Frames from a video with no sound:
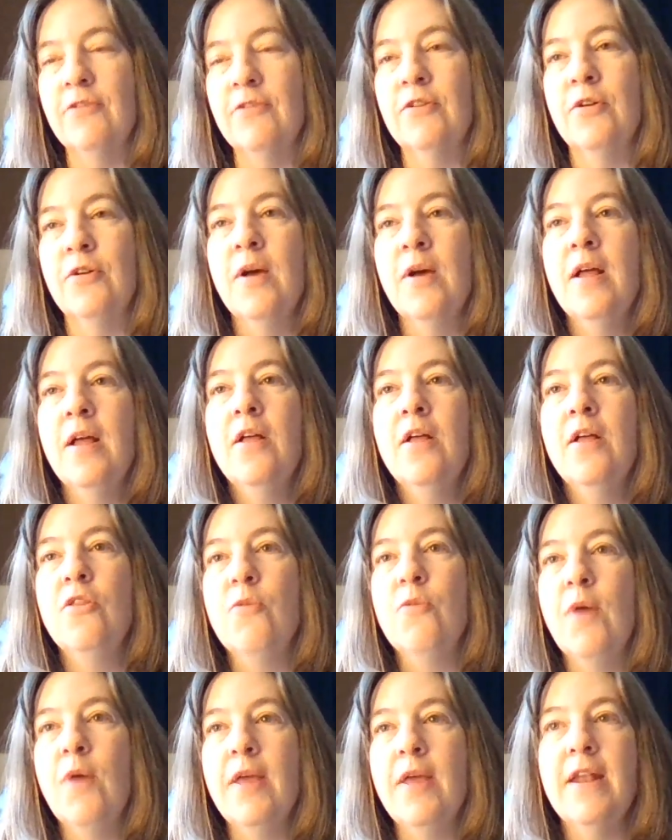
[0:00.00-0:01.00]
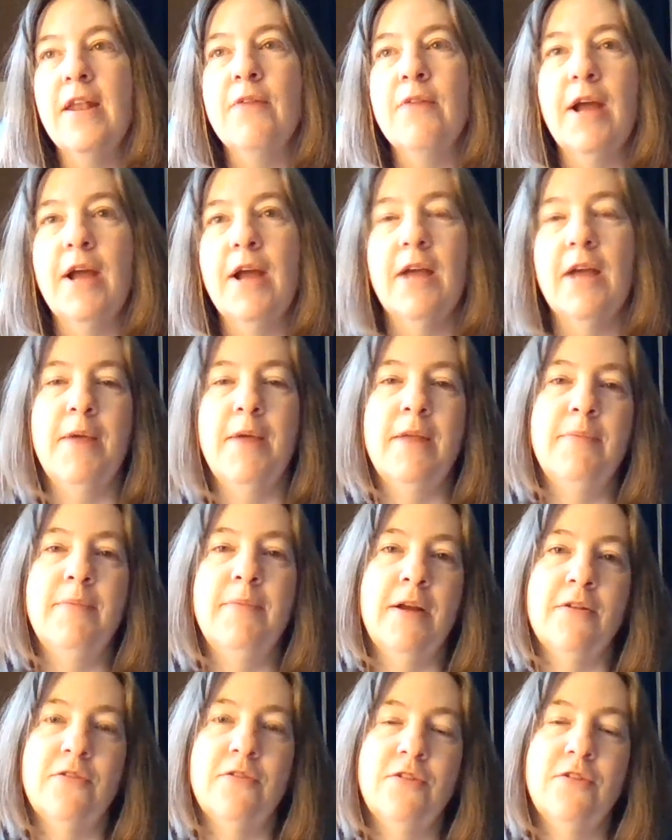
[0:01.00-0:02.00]
So the way that I recommend
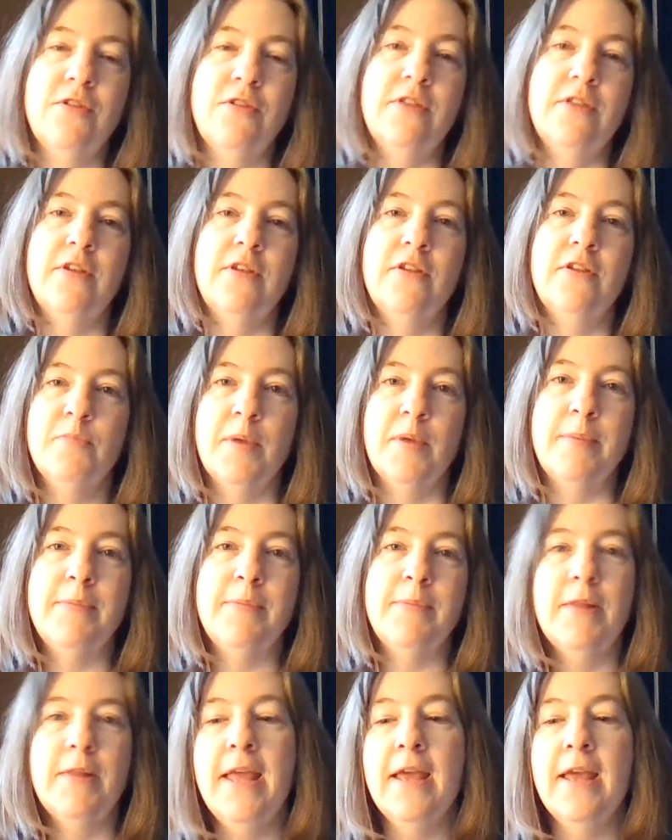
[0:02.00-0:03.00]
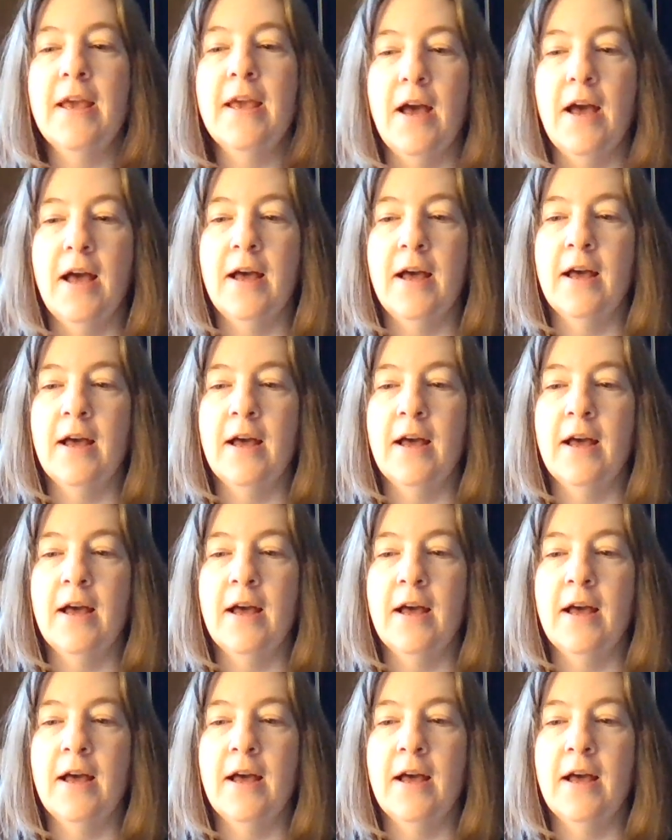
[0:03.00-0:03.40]
parents do this is by playing